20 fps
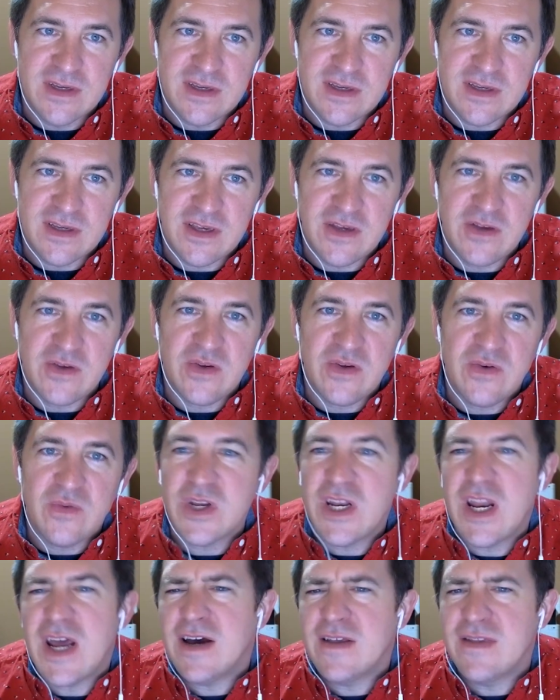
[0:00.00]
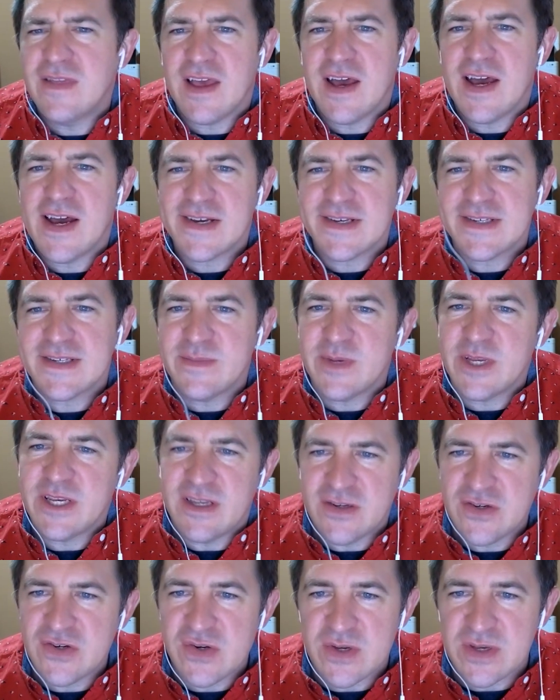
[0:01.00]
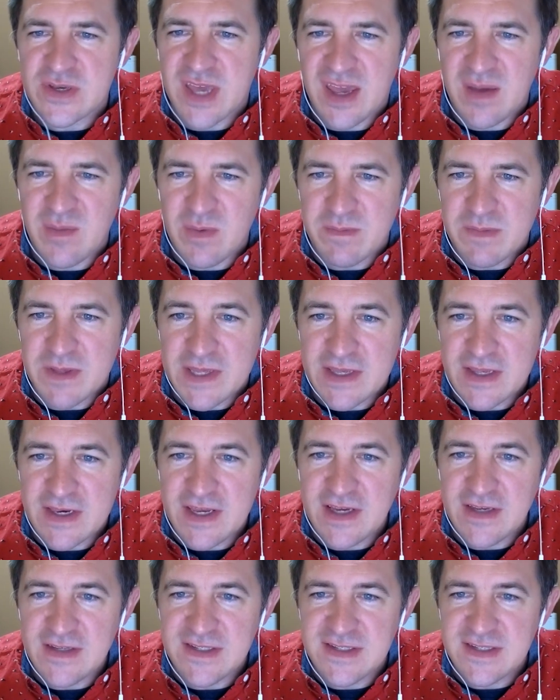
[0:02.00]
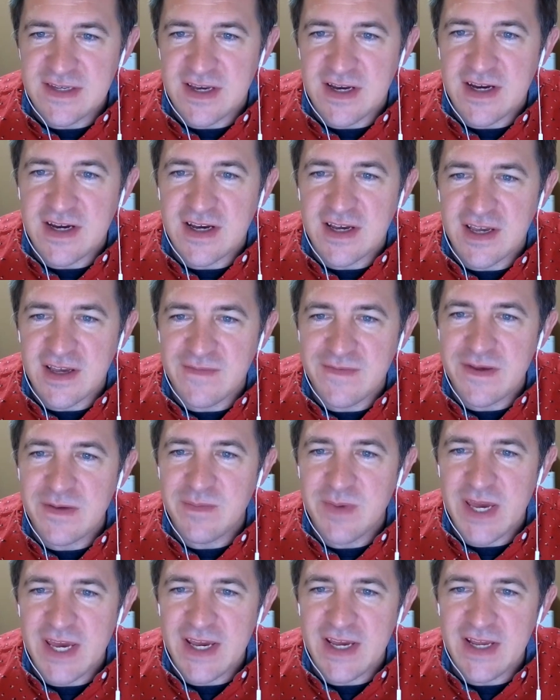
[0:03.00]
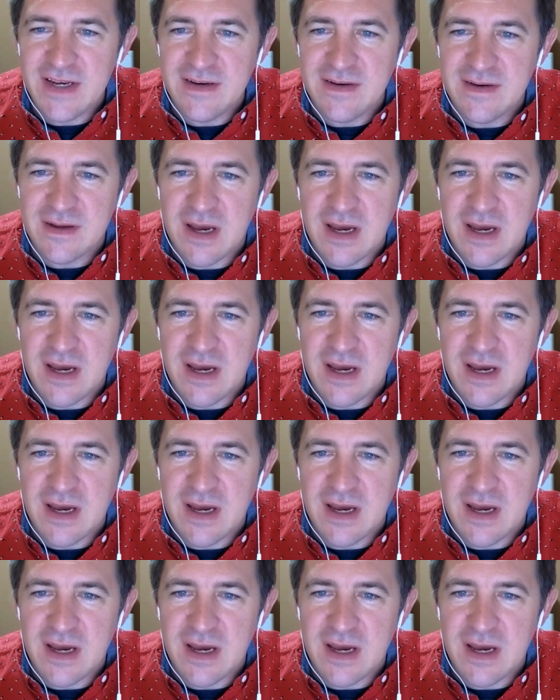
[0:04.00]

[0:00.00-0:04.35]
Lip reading: you would unlock some additional capabilities if you paid,